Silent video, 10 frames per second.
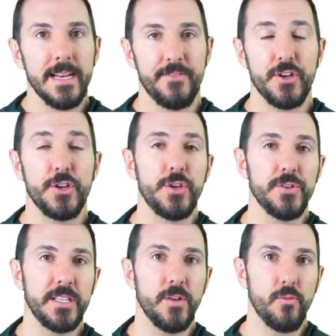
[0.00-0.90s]
Now if you're
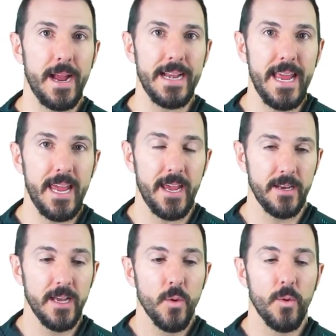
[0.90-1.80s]
using the right
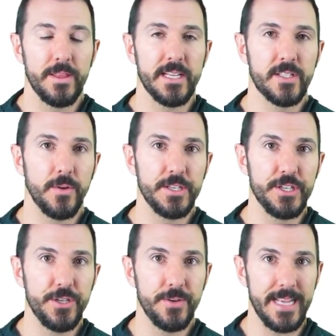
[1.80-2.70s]
hand, what that's going
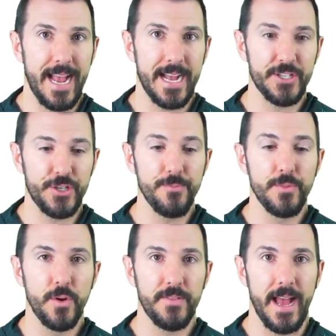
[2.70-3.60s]
to do is as you
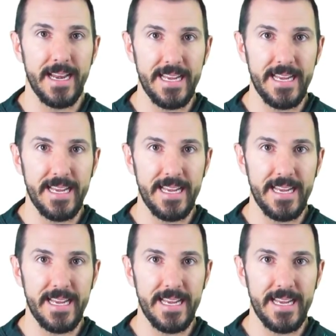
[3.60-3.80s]
move that,